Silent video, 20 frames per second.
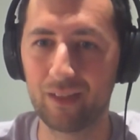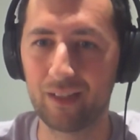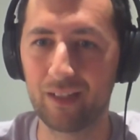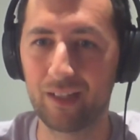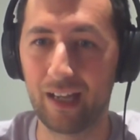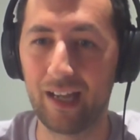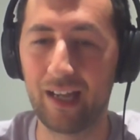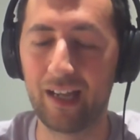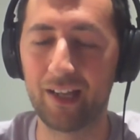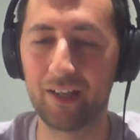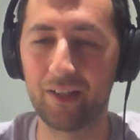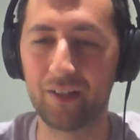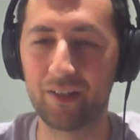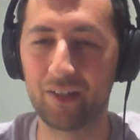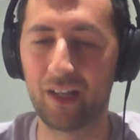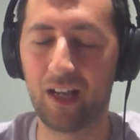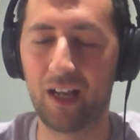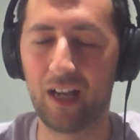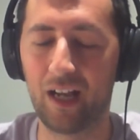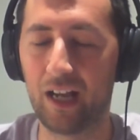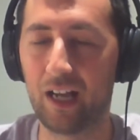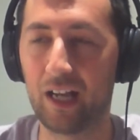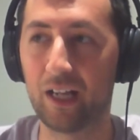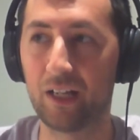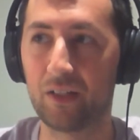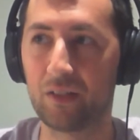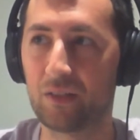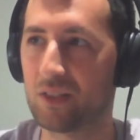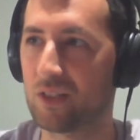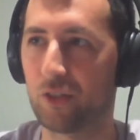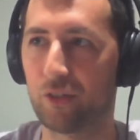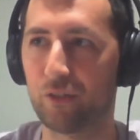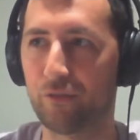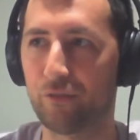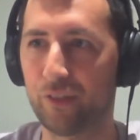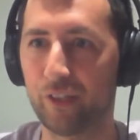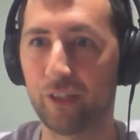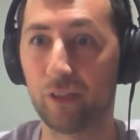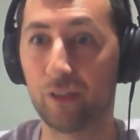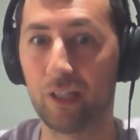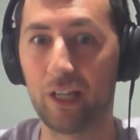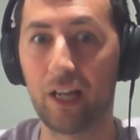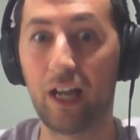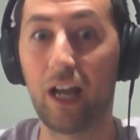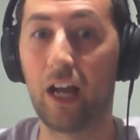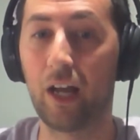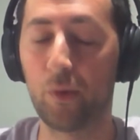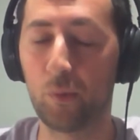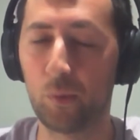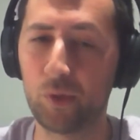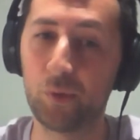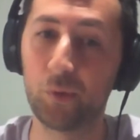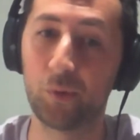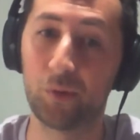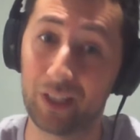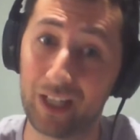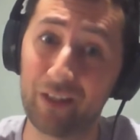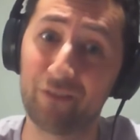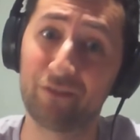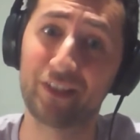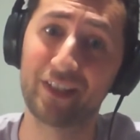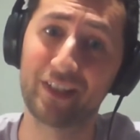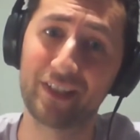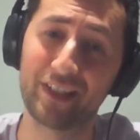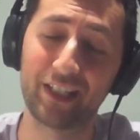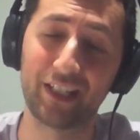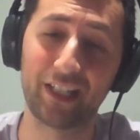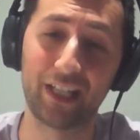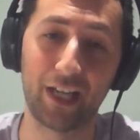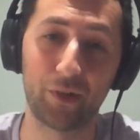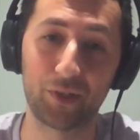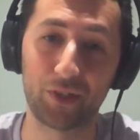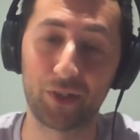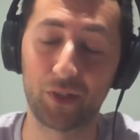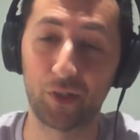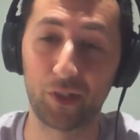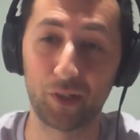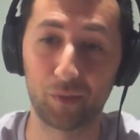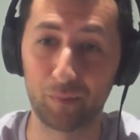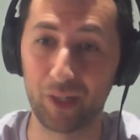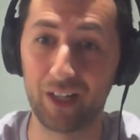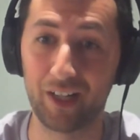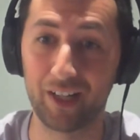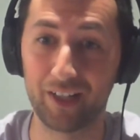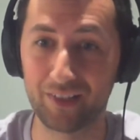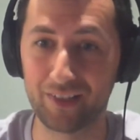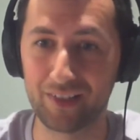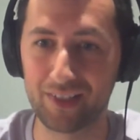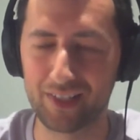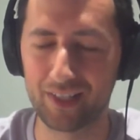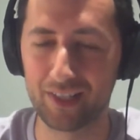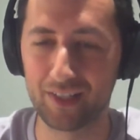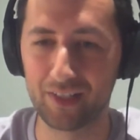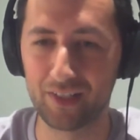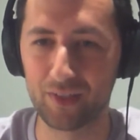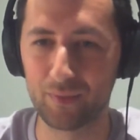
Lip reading: And I sort of feel like I would love to see how it's going behind the scenes,